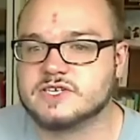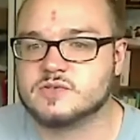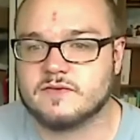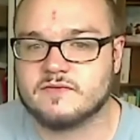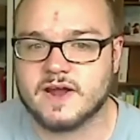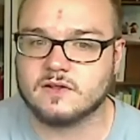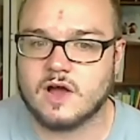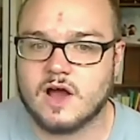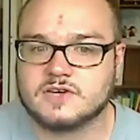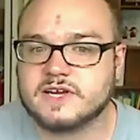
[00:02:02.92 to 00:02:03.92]
find a
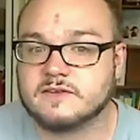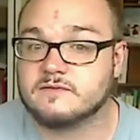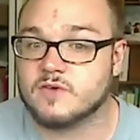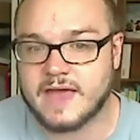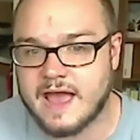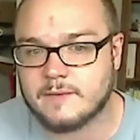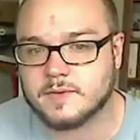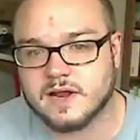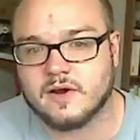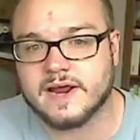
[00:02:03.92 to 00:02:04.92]
logic and
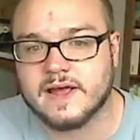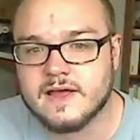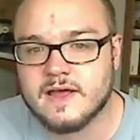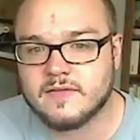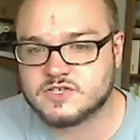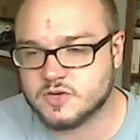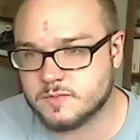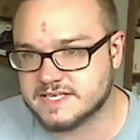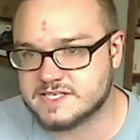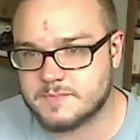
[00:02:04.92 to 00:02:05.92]
vocabulary that should
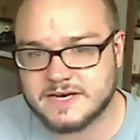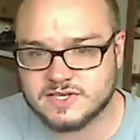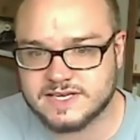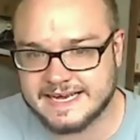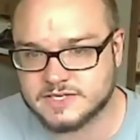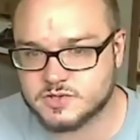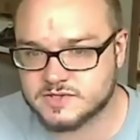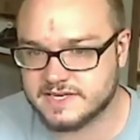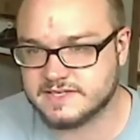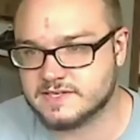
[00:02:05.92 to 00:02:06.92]
be especially
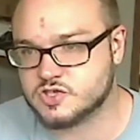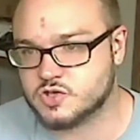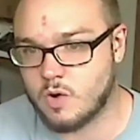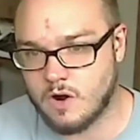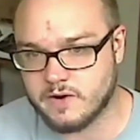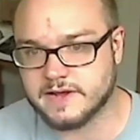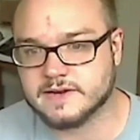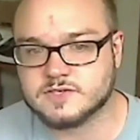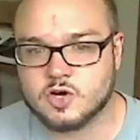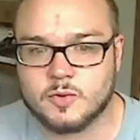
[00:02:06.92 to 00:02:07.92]
interesting to Girardian
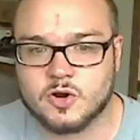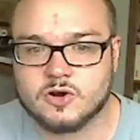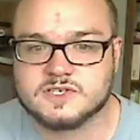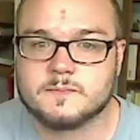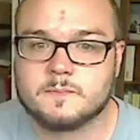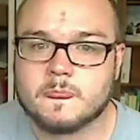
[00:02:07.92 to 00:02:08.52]
interpreters.